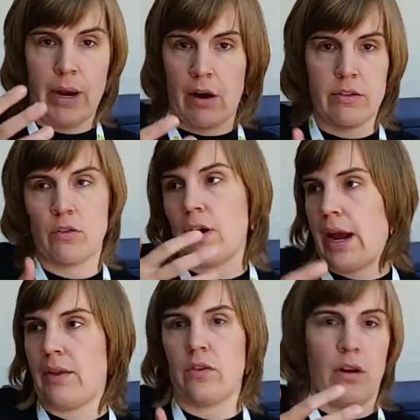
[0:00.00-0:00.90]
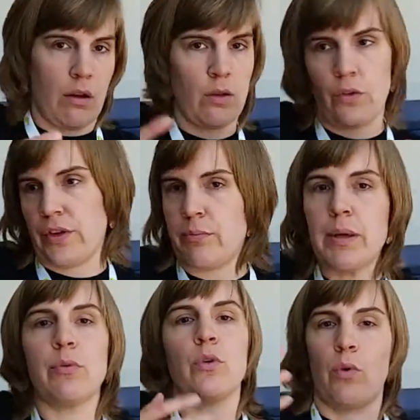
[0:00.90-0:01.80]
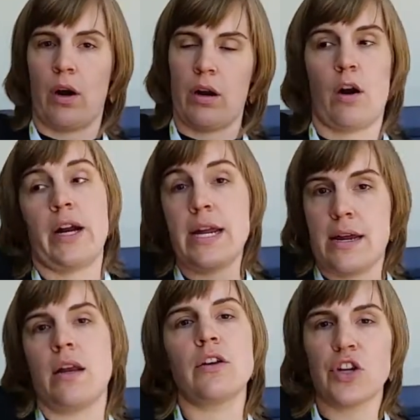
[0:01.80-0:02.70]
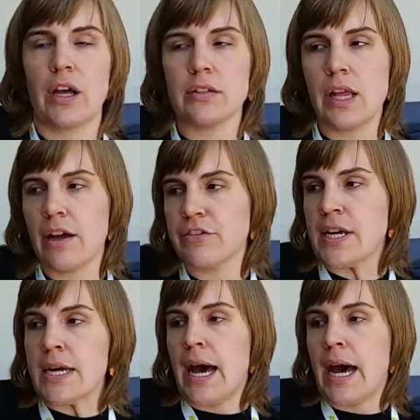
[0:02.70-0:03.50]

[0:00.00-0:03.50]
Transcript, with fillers: parents, and aunts and uncles, and people who are, are in a child's life.